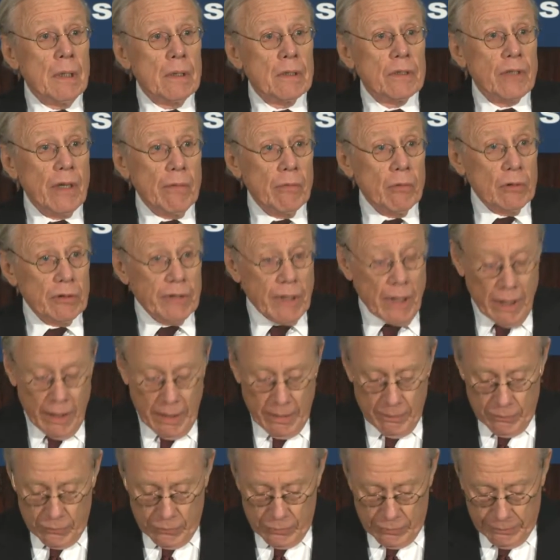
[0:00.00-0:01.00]
several
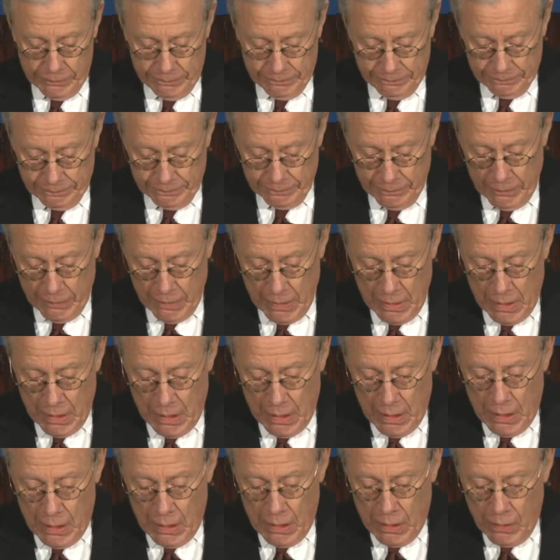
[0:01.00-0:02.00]
times.
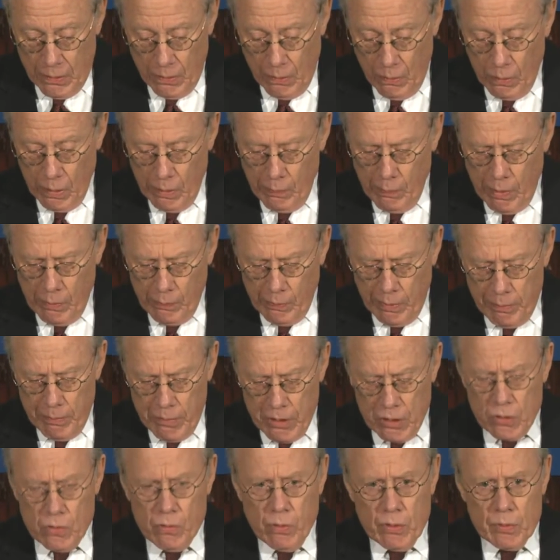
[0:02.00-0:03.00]
The only one we
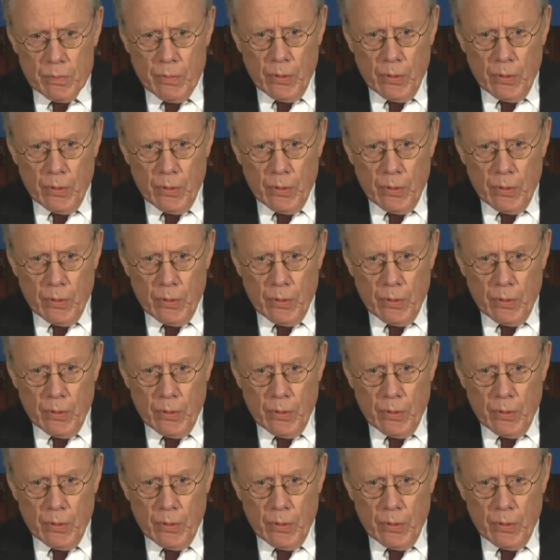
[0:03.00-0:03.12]
missed was